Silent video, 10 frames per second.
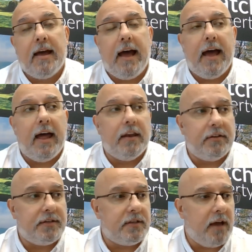
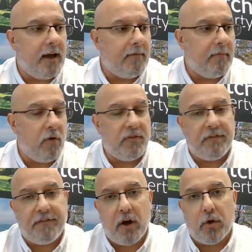and over the
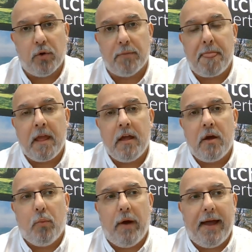phone,
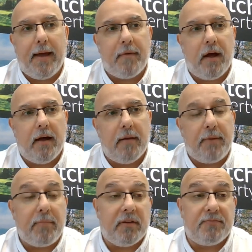where
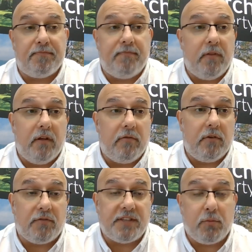people have
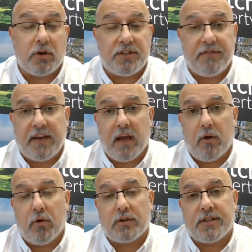obviously watched the video,
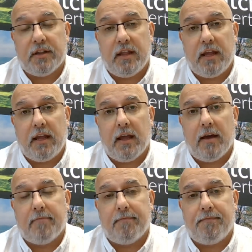looked at
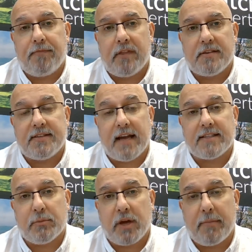the
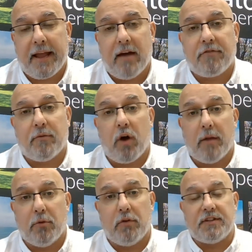stats that were coming out from
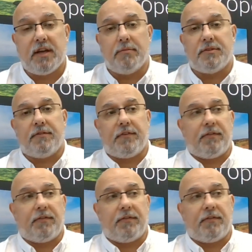Rightmove in terms of